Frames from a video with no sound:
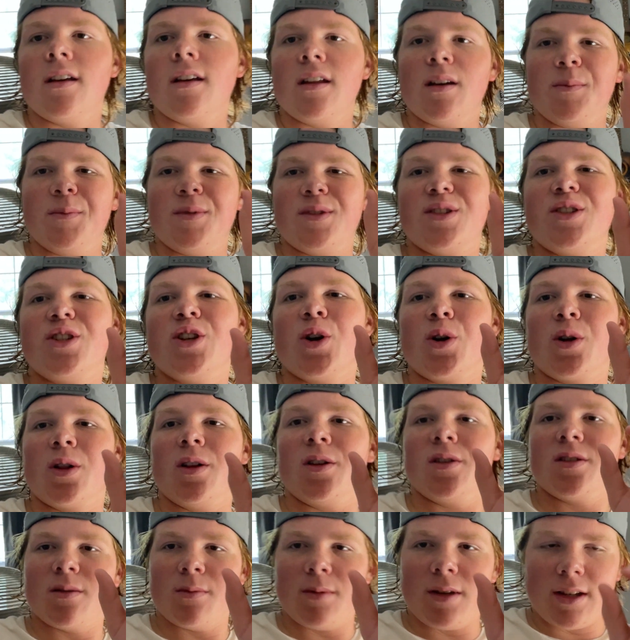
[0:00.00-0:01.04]
I'm so
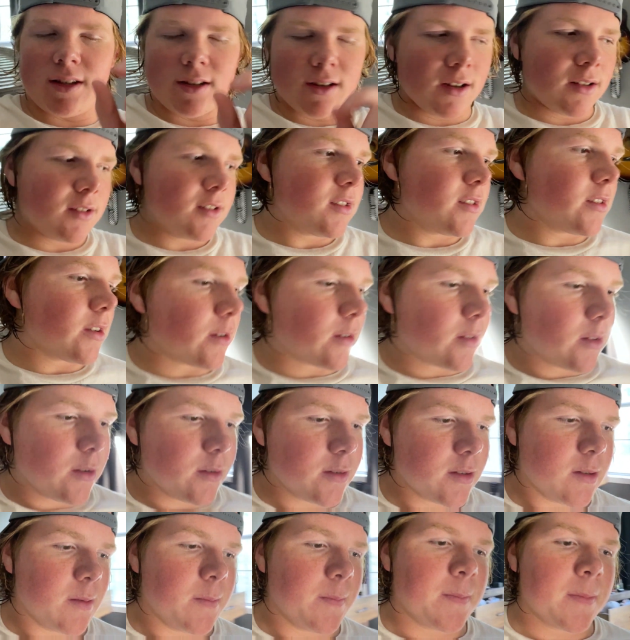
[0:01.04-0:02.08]
close to being done, so close.
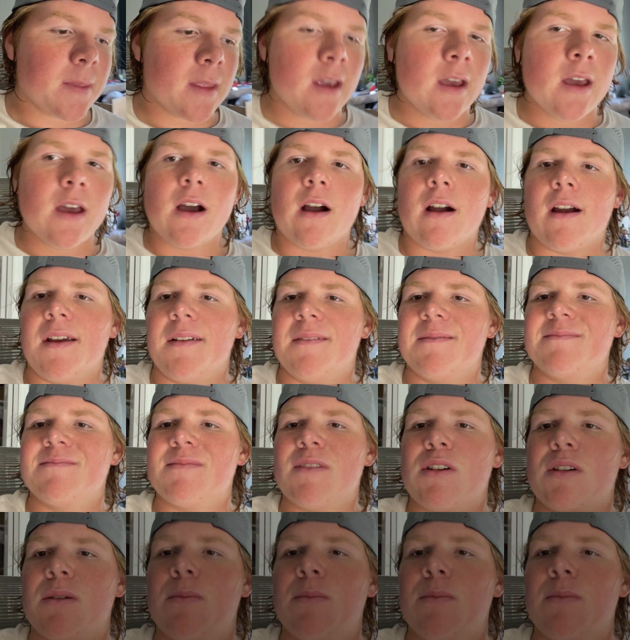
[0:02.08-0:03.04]
All right, I'll get